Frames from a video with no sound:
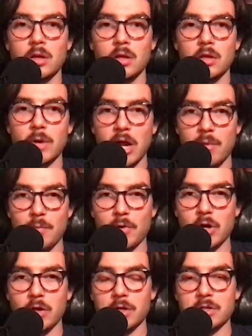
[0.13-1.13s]
Miami
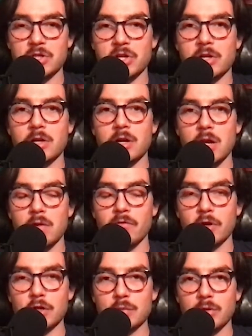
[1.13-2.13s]
Marlins are in
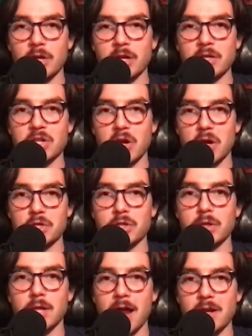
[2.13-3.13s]
first place on
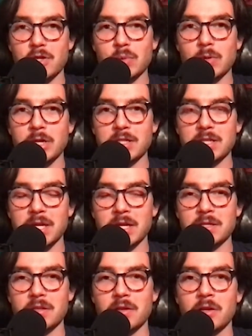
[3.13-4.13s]
July
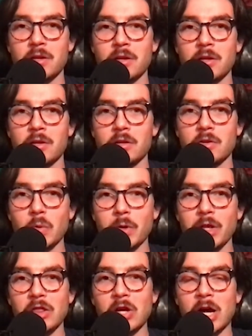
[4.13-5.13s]
26th. Who
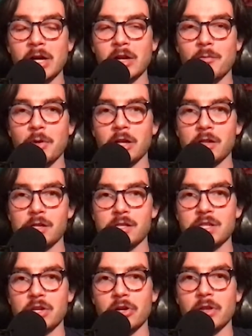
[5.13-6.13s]
would have thought coming into
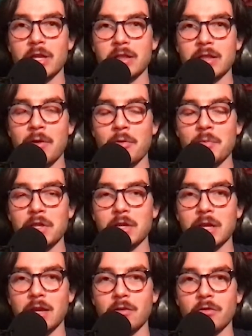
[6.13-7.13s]
this year that that would be the
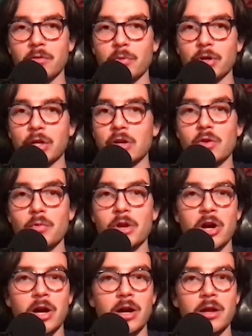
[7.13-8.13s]
case? But here we
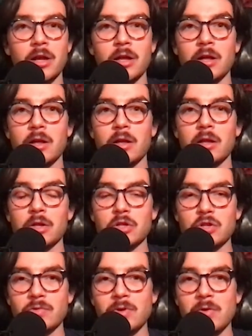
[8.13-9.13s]
are. The
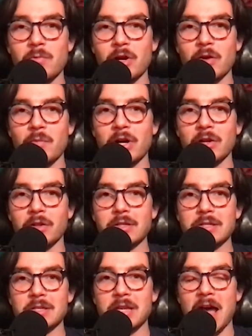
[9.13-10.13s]
2 and 1
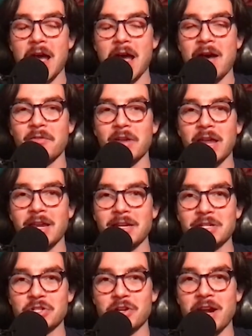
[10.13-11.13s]
Marlins have a
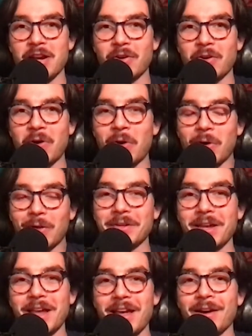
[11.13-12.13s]
stranglehold
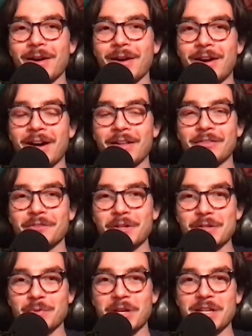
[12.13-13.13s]
on
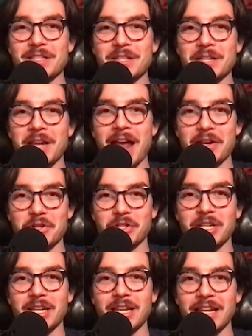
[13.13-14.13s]
first place in the National
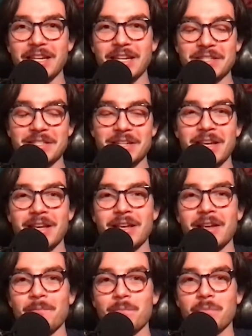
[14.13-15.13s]
League East.
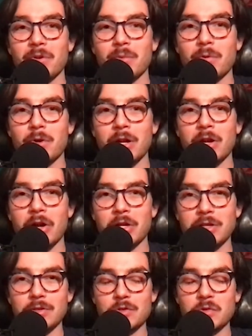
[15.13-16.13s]
What an
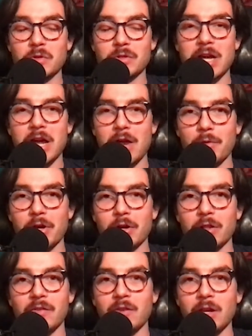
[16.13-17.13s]
unusual time we are
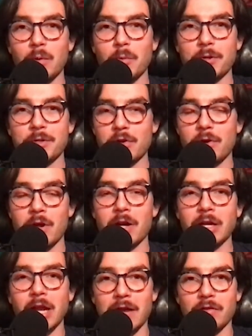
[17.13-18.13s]
living in. What's going
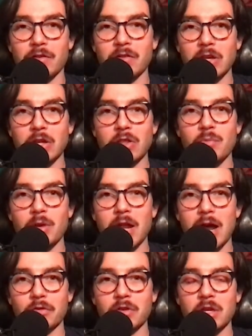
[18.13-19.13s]
on, guys? It's Ethan
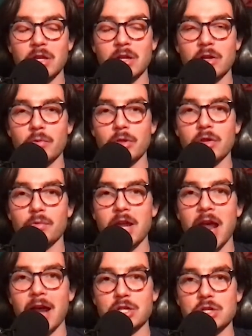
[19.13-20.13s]
Budowsky here with a
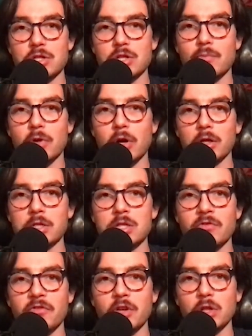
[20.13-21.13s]
reaction to the Marlins
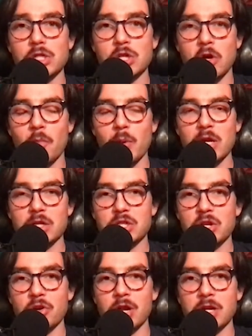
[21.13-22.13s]
and Phillies opening
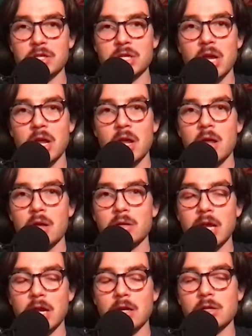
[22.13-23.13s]
series
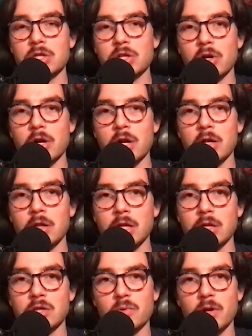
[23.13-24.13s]
getting started
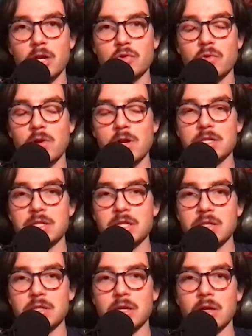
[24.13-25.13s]
the 2020
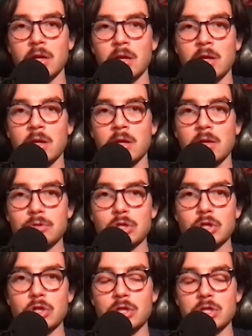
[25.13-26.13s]
season. It was a
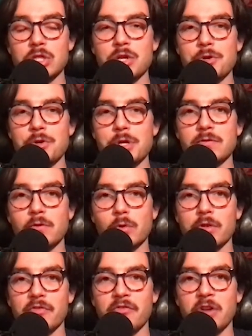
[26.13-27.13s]
good series
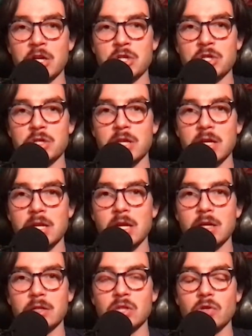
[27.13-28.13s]
for the Fish. They
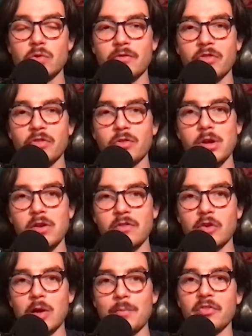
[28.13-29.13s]
take two of three
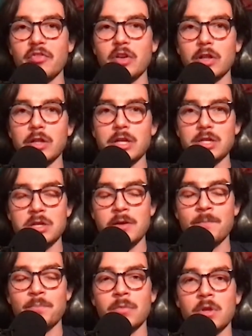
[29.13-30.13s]
from the Phillies
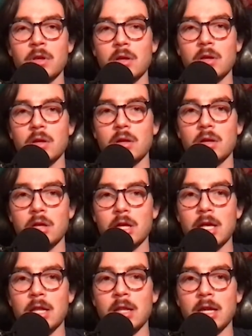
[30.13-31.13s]

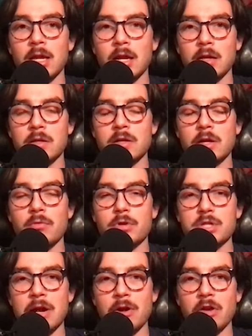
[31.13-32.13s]
and they get it done in
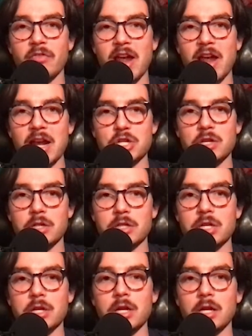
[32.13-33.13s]
resounding fashion on
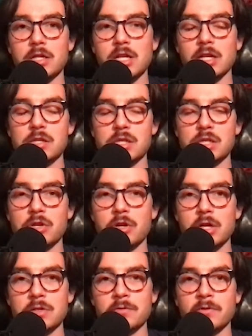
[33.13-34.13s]
Sunday to take the
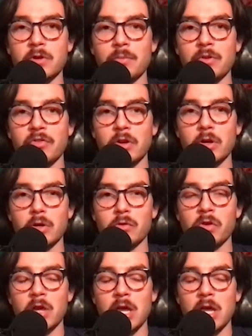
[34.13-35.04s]
series from the Phils